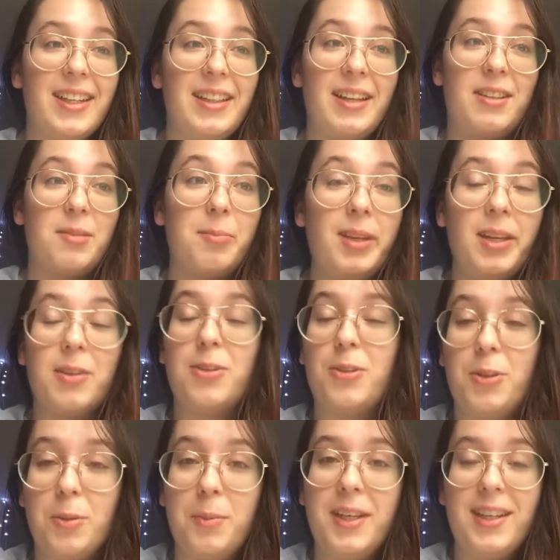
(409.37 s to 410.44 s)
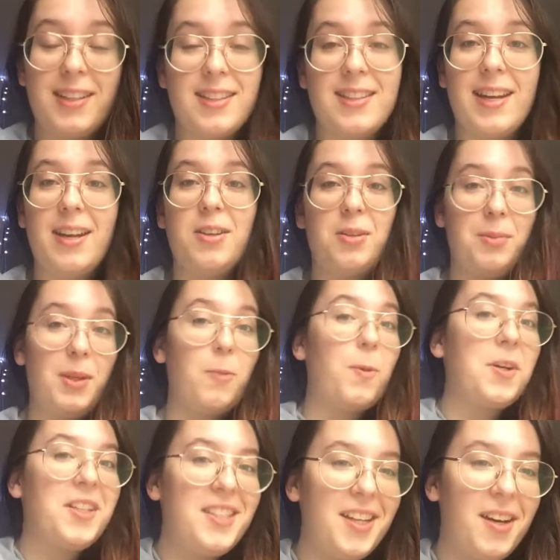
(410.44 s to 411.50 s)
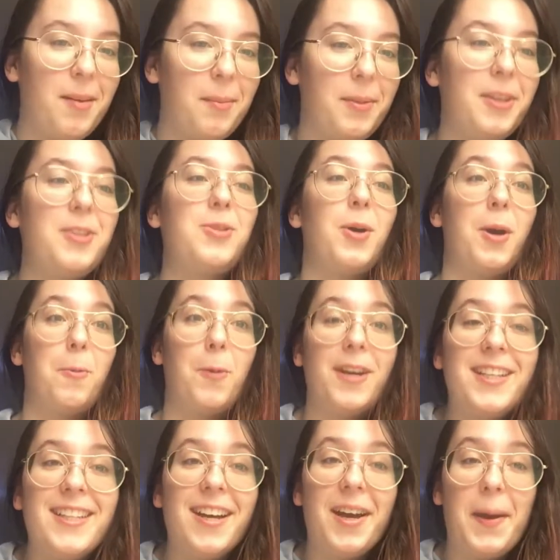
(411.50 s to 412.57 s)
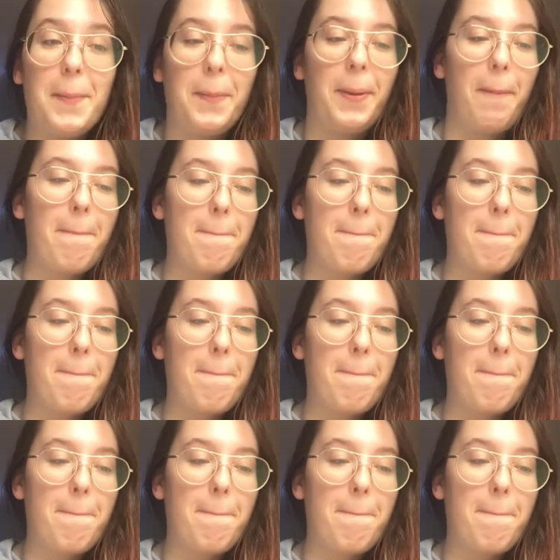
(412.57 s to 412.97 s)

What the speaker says: There's me assuming it's there to be washed up, so I wash it up.